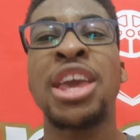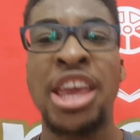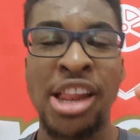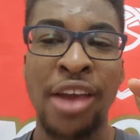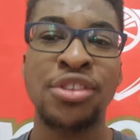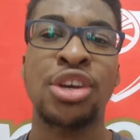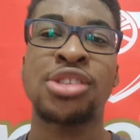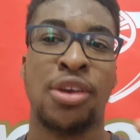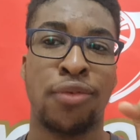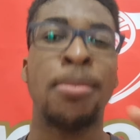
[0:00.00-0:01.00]
he left
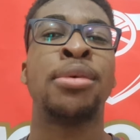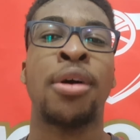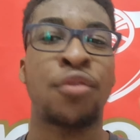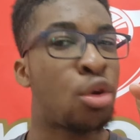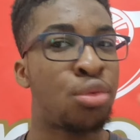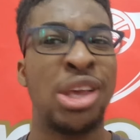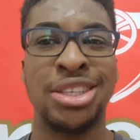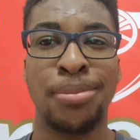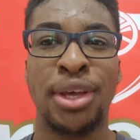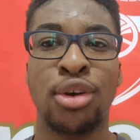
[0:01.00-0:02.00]
Chelsea Football Club for a
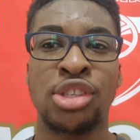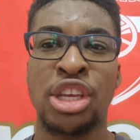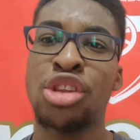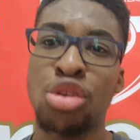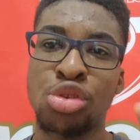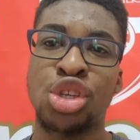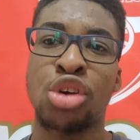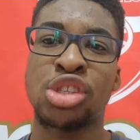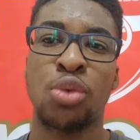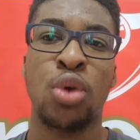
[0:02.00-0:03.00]
reason, because he knew
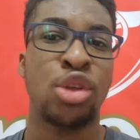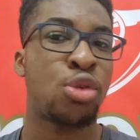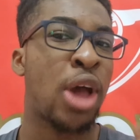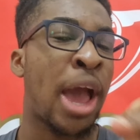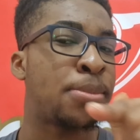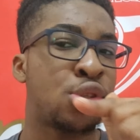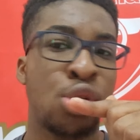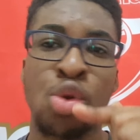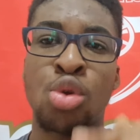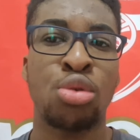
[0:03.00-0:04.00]
Chelsea were
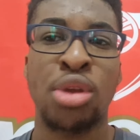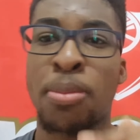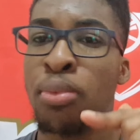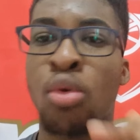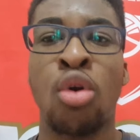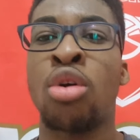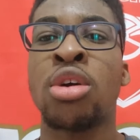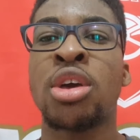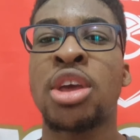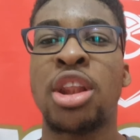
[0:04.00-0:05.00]
absolutely poor
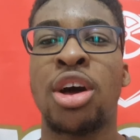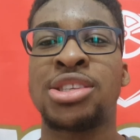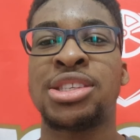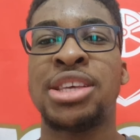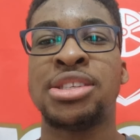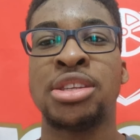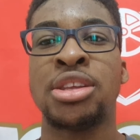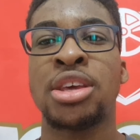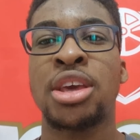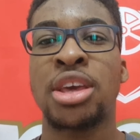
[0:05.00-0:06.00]
last
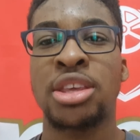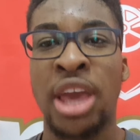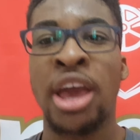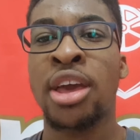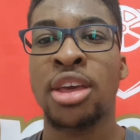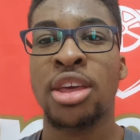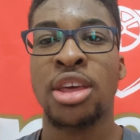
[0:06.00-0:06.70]
season. Yeah,